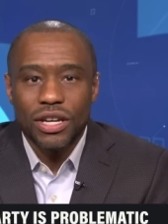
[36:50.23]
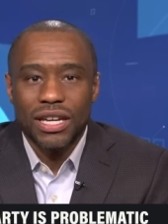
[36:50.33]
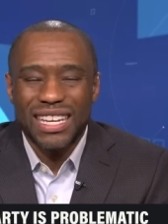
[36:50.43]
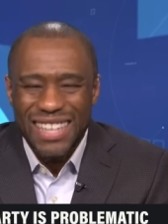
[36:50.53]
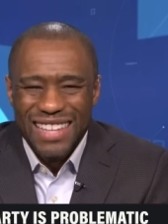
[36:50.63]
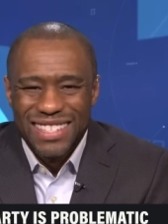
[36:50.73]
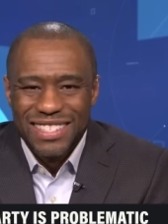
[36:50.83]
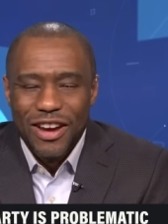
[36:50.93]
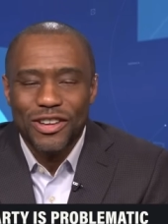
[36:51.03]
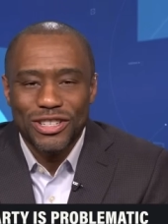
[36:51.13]
can
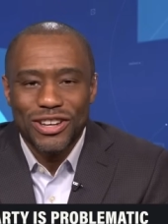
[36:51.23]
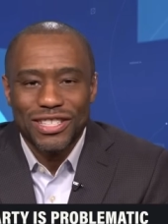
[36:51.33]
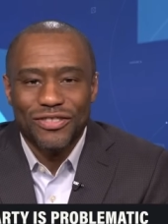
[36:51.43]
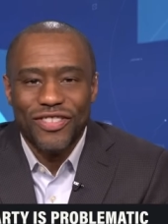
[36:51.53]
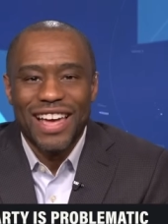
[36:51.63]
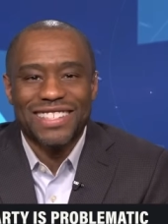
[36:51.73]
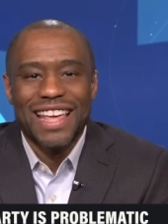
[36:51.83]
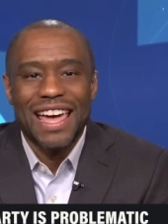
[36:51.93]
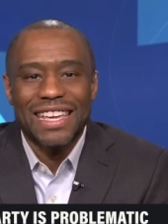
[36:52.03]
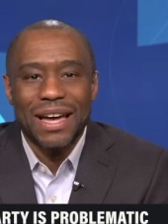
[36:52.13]
necessarily justify
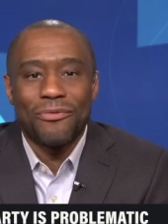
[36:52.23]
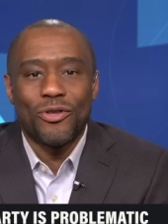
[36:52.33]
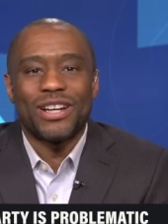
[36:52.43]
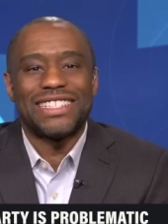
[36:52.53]
signing up for